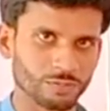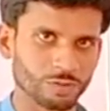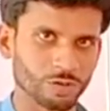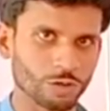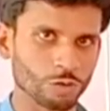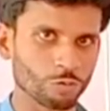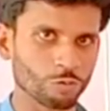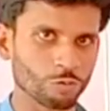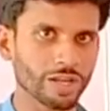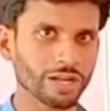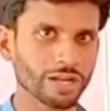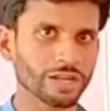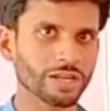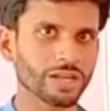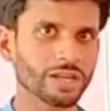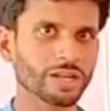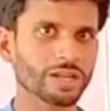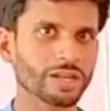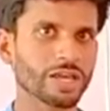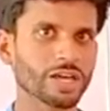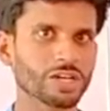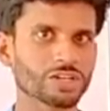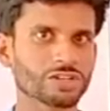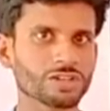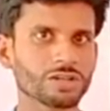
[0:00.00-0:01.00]
or when
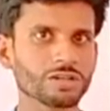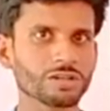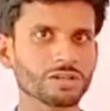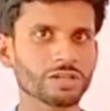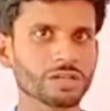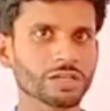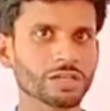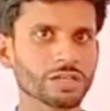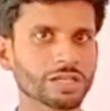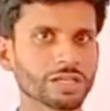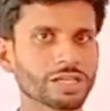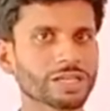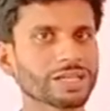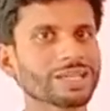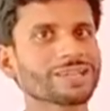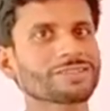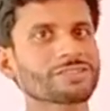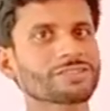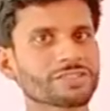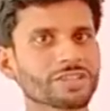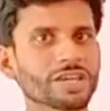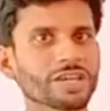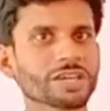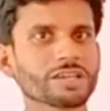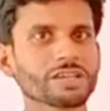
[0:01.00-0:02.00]
an action
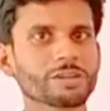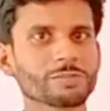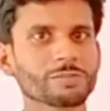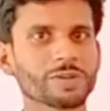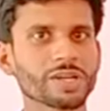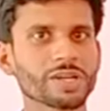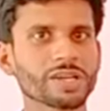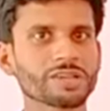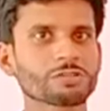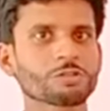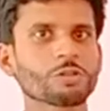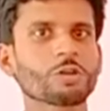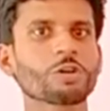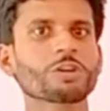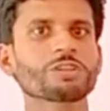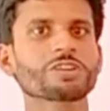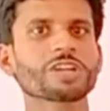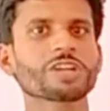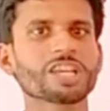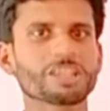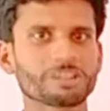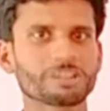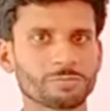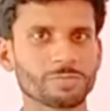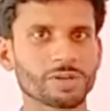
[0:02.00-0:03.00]
is taking place or
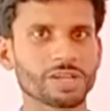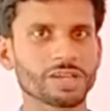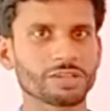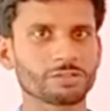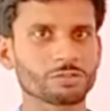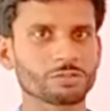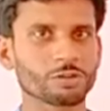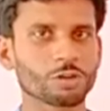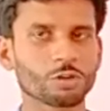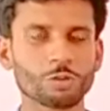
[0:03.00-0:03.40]
takes place,